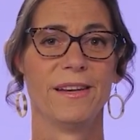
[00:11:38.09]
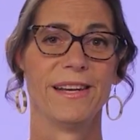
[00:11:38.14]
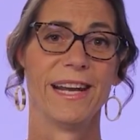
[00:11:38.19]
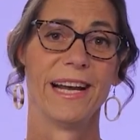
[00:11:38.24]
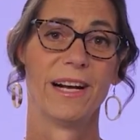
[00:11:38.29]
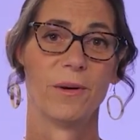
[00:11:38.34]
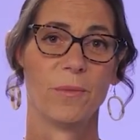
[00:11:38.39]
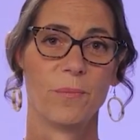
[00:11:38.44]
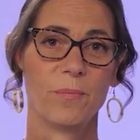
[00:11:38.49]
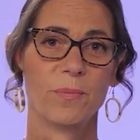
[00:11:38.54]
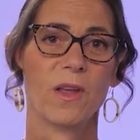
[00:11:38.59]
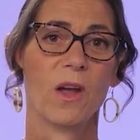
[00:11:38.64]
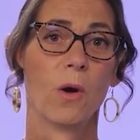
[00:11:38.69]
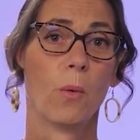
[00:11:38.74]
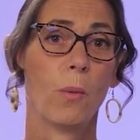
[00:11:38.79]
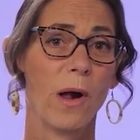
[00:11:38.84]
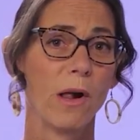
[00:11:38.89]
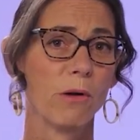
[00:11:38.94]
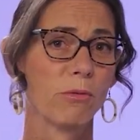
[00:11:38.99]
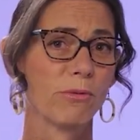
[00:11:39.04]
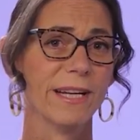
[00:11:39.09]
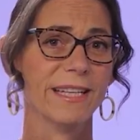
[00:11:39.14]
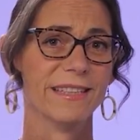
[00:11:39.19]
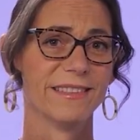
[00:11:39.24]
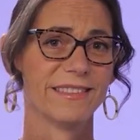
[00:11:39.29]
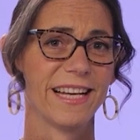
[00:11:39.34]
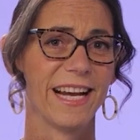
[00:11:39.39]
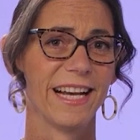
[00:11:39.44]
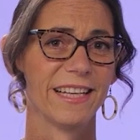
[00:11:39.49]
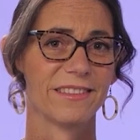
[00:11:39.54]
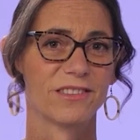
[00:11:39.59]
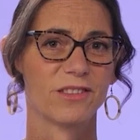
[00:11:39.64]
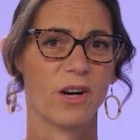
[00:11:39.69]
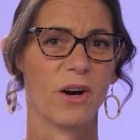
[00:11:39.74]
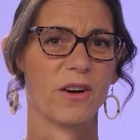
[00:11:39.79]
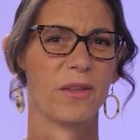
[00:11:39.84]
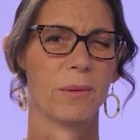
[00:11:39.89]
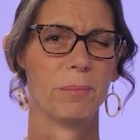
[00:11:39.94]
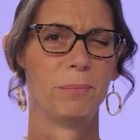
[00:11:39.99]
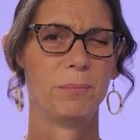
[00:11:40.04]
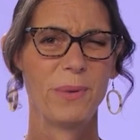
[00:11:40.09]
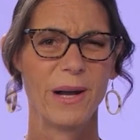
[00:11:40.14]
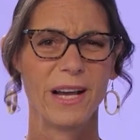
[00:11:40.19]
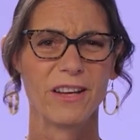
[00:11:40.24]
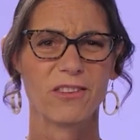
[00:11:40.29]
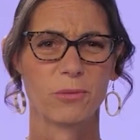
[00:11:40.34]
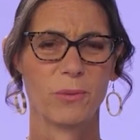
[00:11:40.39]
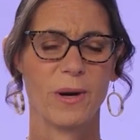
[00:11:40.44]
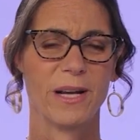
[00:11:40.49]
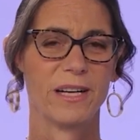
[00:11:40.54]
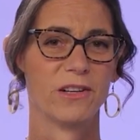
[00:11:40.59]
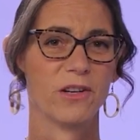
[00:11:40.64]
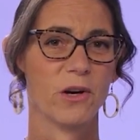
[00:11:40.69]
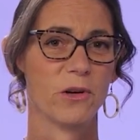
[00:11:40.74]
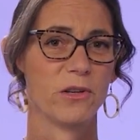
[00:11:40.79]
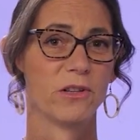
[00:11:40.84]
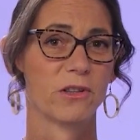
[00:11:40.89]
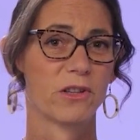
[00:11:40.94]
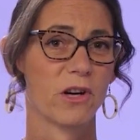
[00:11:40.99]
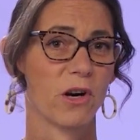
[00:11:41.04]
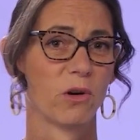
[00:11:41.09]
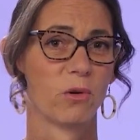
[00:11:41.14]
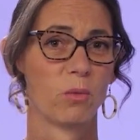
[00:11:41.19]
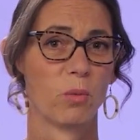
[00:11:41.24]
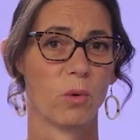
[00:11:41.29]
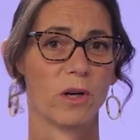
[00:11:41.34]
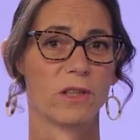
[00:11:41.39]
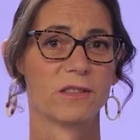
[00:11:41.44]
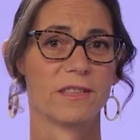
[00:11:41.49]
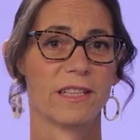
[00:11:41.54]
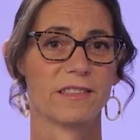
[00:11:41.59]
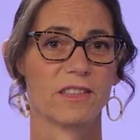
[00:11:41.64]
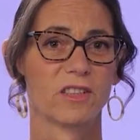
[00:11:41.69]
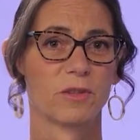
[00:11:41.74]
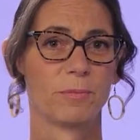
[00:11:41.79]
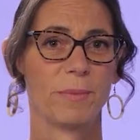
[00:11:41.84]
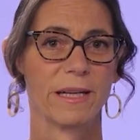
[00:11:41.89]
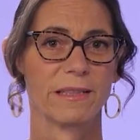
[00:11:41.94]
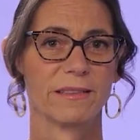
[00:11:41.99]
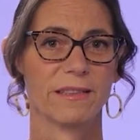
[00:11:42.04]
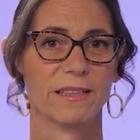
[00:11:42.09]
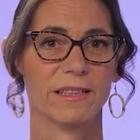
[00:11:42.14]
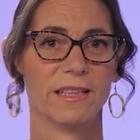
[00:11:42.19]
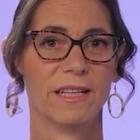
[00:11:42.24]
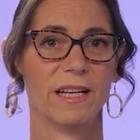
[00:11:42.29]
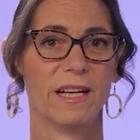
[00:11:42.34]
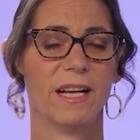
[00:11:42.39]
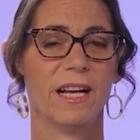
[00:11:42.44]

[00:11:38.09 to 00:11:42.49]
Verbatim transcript: Now, well-written tests are the best way to know your code works as expected.